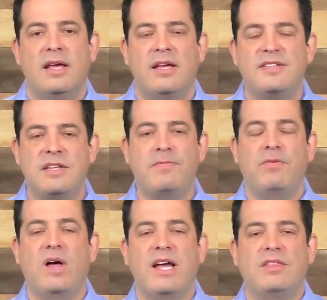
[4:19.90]
is if
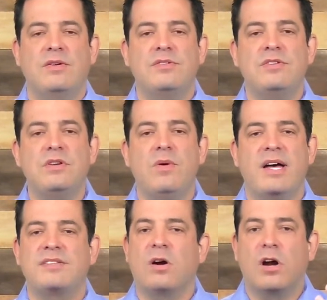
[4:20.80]
like those
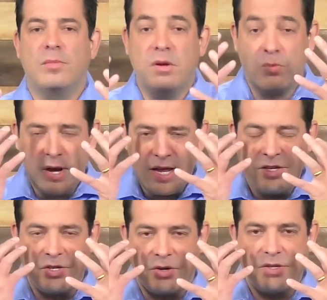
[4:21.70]
U.S. Army
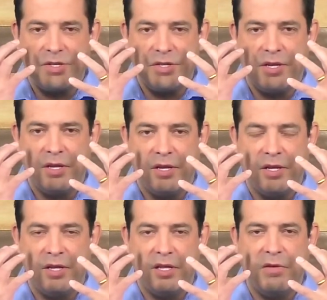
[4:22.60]
Rangers,
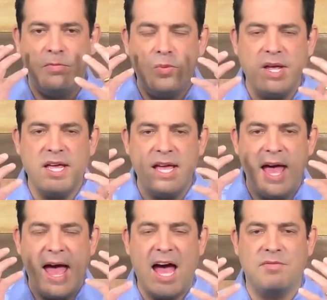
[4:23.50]
if we
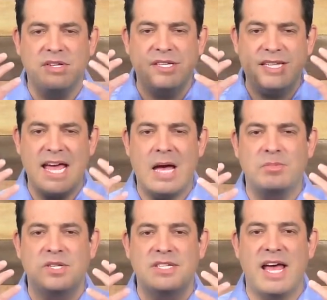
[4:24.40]
haven't
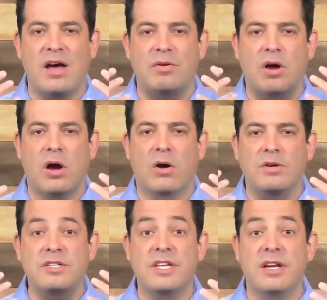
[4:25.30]
tamped down our
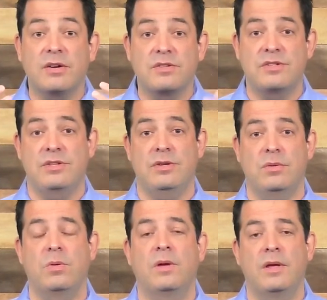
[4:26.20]
tears
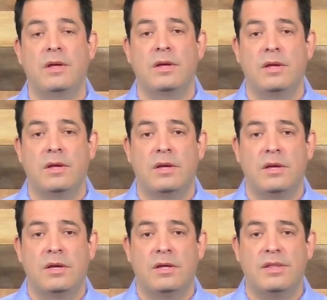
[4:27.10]
too,
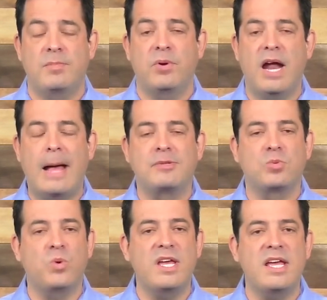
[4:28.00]
that perhaps
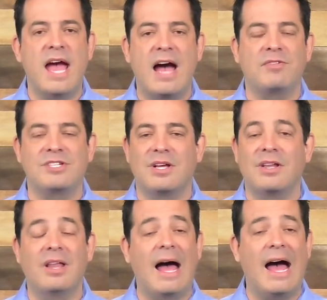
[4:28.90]
we haven't
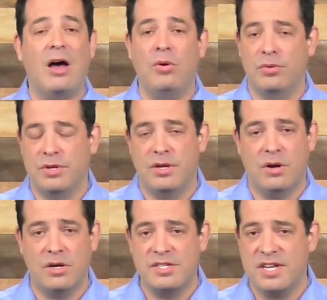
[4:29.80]
allowed
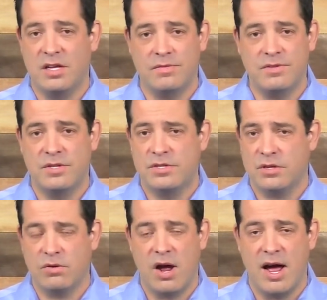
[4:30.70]
ourselves to
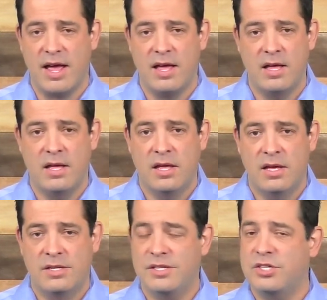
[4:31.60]
cry,
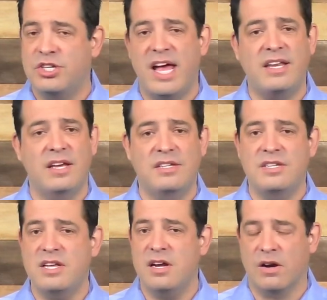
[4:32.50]
to shed a
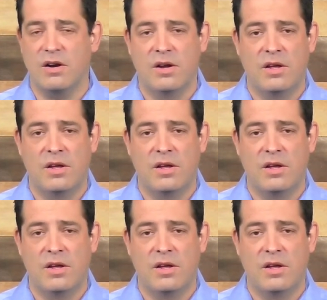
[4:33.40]
tear